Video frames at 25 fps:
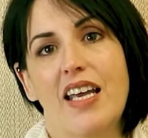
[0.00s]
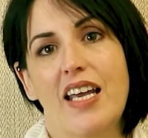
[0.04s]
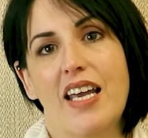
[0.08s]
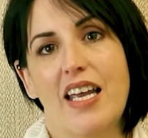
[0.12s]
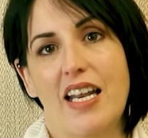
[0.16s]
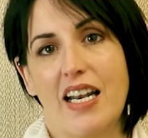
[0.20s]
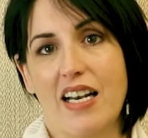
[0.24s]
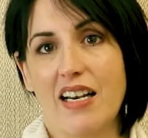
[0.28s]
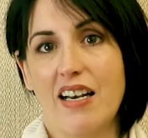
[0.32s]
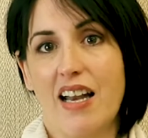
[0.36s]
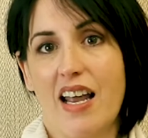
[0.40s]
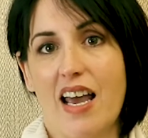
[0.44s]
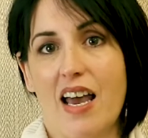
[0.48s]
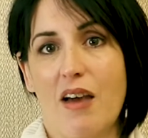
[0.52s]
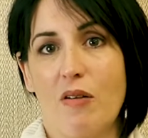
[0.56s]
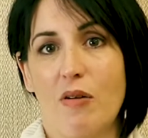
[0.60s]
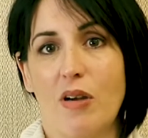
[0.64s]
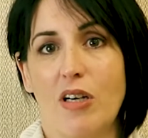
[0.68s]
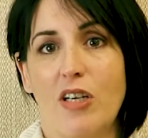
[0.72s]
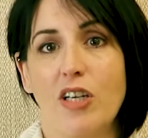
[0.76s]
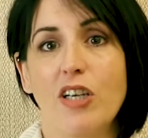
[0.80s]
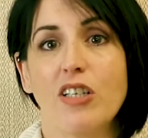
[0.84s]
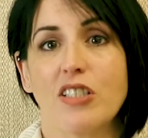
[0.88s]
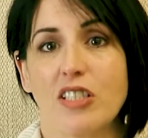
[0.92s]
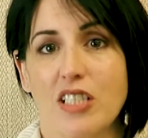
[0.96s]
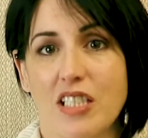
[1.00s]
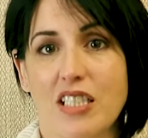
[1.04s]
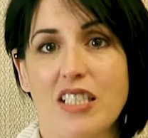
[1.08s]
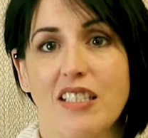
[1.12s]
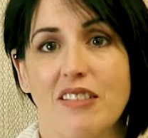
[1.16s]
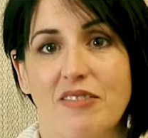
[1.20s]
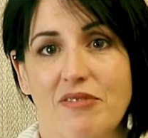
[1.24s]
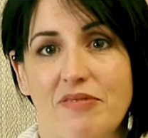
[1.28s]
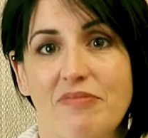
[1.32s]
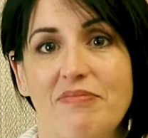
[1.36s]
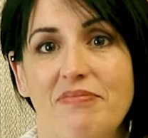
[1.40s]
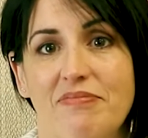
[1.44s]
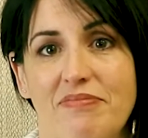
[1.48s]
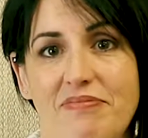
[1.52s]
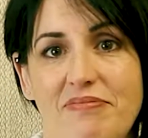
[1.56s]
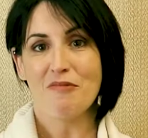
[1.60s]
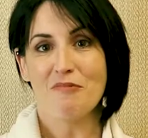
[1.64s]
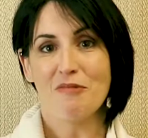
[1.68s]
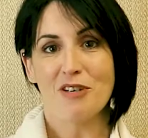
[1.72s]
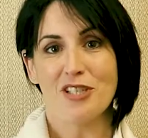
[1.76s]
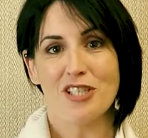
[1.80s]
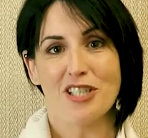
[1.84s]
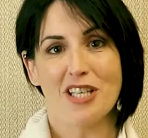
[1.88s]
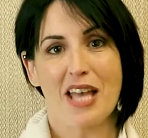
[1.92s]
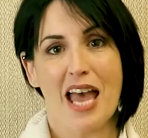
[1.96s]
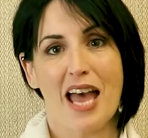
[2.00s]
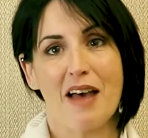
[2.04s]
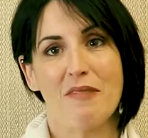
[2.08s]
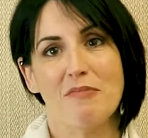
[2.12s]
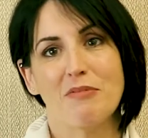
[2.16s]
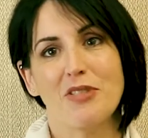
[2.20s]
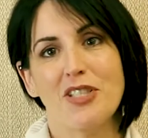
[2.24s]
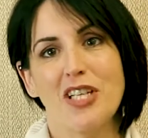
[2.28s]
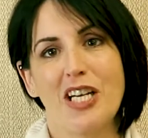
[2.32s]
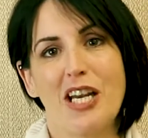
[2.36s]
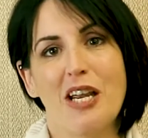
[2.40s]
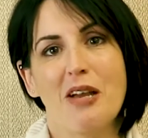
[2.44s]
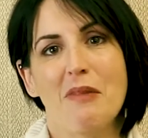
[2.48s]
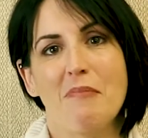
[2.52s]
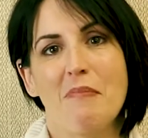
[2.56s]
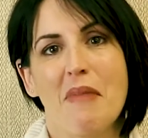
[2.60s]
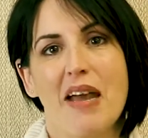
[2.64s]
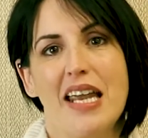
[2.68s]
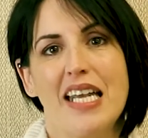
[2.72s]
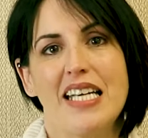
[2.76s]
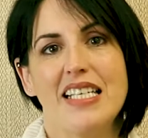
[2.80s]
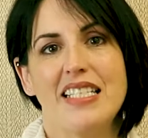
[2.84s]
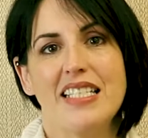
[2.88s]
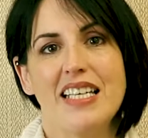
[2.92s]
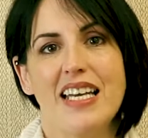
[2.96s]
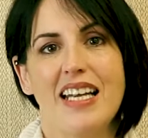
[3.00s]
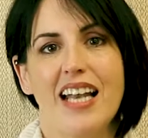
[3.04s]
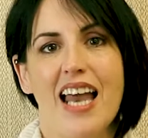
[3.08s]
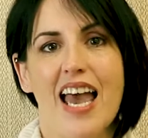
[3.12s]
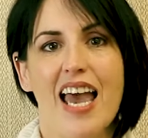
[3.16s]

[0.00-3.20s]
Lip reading: in how I looked. It worked absolutely amazing.